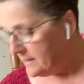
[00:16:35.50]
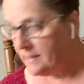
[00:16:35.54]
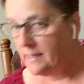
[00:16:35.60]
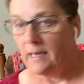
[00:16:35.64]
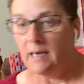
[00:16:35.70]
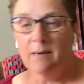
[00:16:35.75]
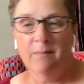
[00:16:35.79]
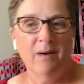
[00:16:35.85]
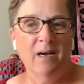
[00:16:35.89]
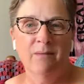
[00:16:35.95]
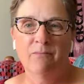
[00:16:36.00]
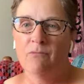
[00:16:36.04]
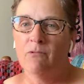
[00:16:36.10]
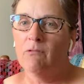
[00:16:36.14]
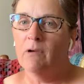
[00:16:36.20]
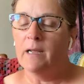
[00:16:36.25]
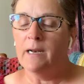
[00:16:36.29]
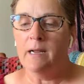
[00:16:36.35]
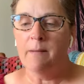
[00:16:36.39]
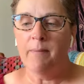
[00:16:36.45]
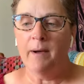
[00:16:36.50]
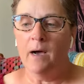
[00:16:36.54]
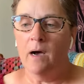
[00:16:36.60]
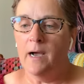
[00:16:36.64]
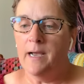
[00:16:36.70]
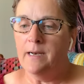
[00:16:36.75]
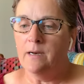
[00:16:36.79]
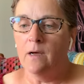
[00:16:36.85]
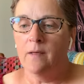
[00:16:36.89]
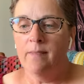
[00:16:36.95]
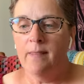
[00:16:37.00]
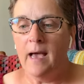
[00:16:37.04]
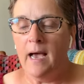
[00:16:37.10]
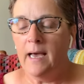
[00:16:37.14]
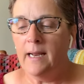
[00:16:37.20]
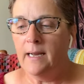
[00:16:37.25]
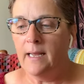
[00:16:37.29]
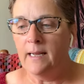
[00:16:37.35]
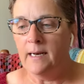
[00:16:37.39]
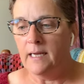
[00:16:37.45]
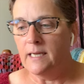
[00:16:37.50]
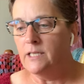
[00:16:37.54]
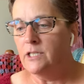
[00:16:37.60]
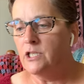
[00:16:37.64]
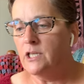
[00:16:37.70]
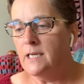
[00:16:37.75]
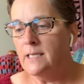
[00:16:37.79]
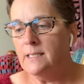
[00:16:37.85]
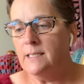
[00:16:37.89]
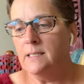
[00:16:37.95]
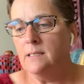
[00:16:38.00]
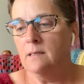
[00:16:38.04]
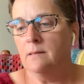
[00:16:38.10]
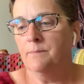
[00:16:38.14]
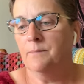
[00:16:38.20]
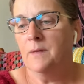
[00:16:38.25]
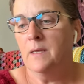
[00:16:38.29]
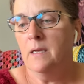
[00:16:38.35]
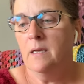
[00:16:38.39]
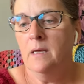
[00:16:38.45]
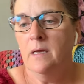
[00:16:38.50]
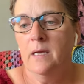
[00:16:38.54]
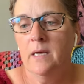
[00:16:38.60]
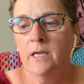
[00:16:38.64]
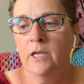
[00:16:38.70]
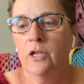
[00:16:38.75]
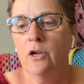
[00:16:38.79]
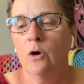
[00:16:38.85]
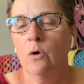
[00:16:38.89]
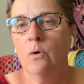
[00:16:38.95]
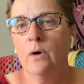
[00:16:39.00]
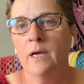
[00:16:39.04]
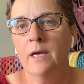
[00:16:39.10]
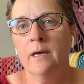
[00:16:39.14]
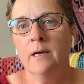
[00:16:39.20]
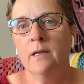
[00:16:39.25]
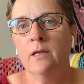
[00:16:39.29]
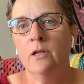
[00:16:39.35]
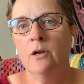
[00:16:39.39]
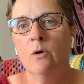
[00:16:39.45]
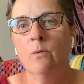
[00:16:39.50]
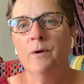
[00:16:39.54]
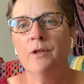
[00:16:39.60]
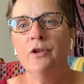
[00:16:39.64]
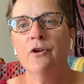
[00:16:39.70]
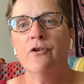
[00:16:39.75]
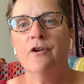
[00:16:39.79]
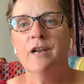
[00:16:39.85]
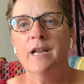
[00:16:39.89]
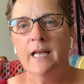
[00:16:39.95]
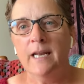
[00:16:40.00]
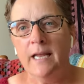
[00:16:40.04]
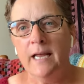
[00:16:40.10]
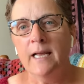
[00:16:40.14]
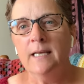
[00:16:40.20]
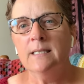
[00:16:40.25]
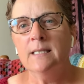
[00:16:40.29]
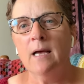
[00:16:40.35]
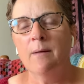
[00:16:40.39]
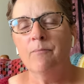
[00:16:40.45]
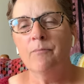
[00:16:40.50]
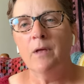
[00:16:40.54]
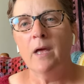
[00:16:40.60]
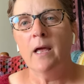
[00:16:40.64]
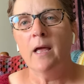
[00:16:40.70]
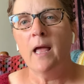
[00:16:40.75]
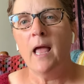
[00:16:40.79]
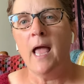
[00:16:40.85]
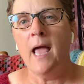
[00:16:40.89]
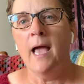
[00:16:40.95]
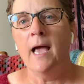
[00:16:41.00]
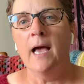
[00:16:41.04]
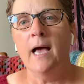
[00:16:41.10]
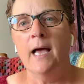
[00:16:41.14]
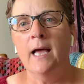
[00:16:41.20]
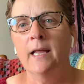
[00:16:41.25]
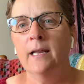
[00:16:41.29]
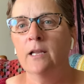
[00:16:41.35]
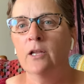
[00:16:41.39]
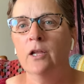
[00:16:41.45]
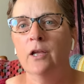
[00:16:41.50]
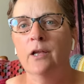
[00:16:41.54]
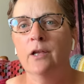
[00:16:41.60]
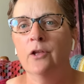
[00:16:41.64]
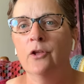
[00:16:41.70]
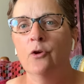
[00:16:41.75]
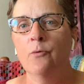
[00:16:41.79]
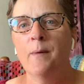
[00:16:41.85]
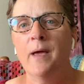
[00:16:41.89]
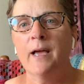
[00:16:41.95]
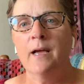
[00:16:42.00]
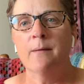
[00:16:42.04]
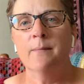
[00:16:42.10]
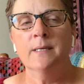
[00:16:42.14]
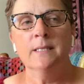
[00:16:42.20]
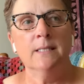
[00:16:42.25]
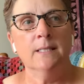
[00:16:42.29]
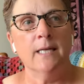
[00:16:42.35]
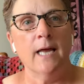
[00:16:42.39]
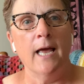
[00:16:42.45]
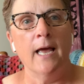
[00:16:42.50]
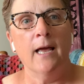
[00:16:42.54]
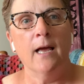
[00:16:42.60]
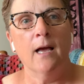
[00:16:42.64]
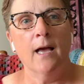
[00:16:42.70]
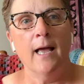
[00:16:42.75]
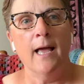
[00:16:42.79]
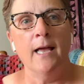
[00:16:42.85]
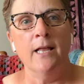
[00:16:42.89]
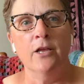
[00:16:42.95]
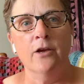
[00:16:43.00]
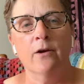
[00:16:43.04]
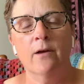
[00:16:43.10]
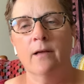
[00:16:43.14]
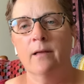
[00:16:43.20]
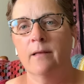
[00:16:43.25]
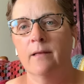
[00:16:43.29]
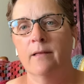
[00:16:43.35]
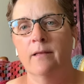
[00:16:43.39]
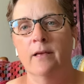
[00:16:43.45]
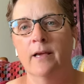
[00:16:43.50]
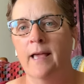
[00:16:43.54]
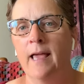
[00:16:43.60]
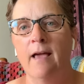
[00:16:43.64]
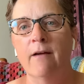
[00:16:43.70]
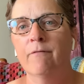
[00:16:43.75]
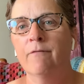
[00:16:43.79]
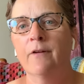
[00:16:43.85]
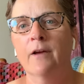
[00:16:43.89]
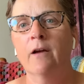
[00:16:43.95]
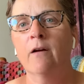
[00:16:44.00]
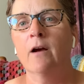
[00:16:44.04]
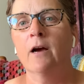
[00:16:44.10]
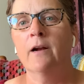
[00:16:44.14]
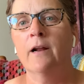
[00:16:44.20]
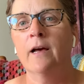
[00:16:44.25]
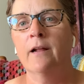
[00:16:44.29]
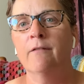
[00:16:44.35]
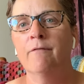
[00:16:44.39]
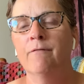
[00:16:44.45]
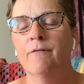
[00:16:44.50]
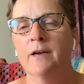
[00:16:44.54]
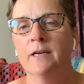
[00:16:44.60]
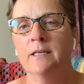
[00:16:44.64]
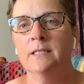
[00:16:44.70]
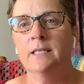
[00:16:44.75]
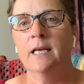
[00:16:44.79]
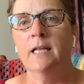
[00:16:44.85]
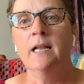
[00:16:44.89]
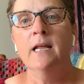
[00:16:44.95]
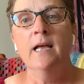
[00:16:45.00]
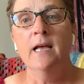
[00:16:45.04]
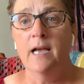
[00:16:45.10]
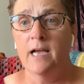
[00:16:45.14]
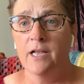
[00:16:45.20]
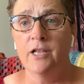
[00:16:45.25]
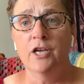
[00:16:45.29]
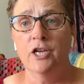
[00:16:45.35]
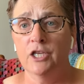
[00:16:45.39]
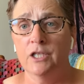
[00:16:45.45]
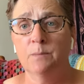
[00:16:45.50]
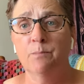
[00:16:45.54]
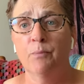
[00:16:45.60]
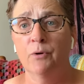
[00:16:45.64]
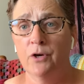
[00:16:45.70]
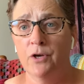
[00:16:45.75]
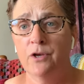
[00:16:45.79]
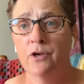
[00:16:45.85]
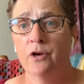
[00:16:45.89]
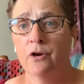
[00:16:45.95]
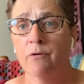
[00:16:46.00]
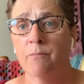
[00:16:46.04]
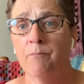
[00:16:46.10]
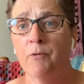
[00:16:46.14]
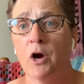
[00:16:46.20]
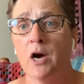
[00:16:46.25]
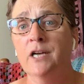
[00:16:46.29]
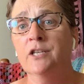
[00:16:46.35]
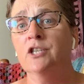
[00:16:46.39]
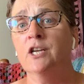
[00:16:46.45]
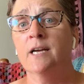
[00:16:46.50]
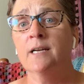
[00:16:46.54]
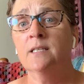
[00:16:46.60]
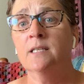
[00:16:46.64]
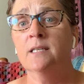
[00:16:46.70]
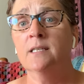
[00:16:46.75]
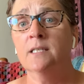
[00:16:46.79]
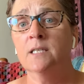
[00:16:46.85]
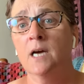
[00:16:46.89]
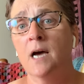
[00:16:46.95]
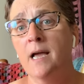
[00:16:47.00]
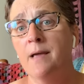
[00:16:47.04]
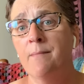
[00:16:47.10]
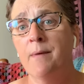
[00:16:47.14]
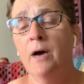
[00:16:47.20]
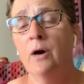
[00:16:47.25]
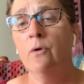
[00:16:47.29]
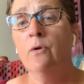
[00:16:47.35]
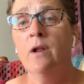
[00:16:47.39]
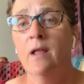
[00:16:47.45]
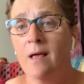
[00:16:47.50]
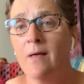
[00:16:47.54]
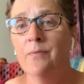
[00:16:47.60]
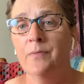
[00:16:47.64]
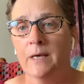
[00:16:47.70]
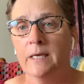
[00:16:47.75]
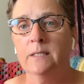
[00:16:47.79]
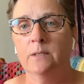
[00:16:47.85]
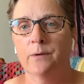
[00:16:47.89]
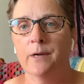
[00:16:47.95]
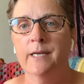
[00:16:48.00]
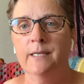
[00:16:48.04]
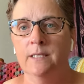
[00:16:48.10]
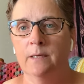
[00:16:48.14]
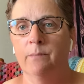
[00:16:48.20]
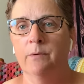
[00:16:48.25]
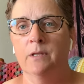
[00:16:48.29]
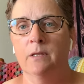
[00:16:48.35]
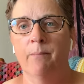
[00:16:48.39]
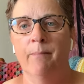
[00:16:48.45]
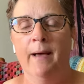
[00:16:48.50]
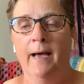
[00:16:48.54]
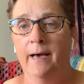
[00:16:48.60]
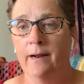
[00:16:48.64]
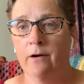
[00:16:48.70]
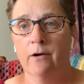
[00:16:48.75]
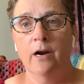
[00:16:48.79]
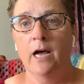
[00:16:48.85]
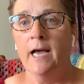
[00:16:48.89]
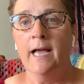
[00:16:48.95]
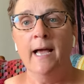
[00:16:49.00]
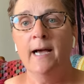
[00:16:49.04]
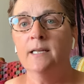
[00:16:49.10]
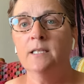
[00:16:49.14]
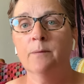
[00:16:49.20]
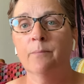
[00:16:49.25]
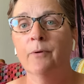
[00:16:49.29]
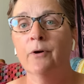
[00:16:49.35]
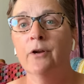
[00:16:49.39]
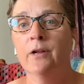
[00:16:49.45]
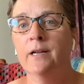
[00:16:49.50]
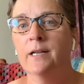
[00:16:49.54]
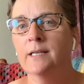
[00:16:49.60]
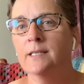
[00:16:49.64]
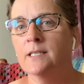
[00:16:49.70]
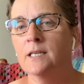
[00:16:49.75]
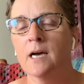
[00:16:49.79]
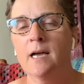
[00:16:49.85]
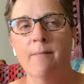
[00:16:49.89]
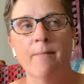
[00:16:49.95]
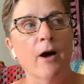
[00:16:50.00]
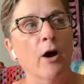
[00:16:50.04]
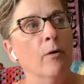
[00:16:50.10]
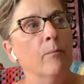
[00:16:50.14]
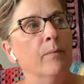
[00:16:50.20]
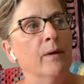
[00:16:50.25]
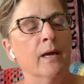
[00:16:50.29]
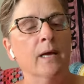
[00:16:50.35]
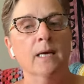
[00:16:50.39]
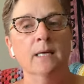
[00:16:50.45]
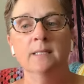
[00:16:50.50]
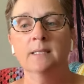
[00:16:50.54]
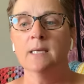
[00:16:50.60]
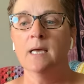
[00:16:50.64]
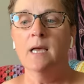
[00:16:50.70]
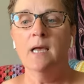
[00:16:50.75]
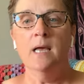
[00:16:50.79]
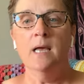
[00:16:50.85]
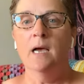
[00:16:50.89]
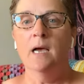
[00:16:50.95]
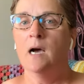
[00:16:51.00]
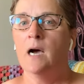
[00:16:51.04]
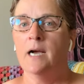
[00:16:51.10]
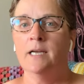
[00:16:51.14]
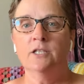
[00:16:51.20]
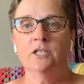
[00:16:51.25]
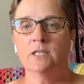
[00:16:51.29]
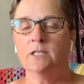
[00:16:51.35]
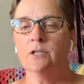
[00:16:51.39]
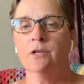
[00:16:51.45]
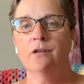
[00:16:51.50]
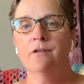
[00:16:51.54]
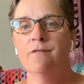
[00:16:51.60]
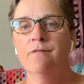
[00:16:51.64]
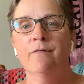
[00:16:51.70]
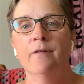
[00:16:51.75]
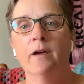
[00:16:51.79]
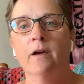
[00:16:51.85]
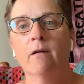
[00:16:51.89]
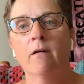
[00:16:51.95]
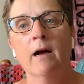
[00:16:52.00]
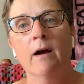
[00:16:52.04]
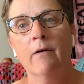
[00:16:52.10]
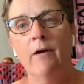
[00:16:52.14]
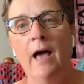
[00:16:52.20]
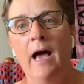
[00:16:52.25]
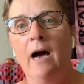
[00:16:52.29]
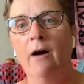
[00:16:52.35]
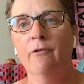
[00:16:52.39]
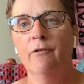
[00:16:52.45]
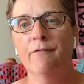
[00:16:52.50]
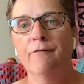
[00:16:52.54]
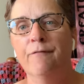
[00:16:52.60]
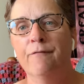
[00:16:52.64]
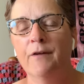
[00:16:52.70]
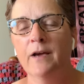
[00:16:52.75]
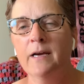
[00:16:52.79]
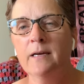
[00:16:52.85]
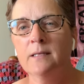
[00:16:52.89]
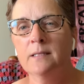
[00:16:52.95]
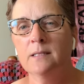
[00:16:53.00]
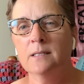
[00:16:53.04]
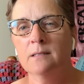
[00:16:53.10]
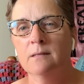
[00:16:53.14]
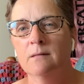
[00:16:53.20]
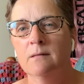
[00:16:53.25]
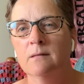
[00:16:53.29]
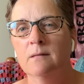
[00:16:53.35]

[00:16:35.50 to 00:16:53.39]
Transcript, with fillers: yeah, I'm, I'm, running behind on that. And I just, you know, it, you know when you're knitting something and you make a mistake and you, you can't figure out how to fix it and you just put your project in timeout. That's what I did with the pattern. I had to put it in timeout because I just couldn't figure out how to fix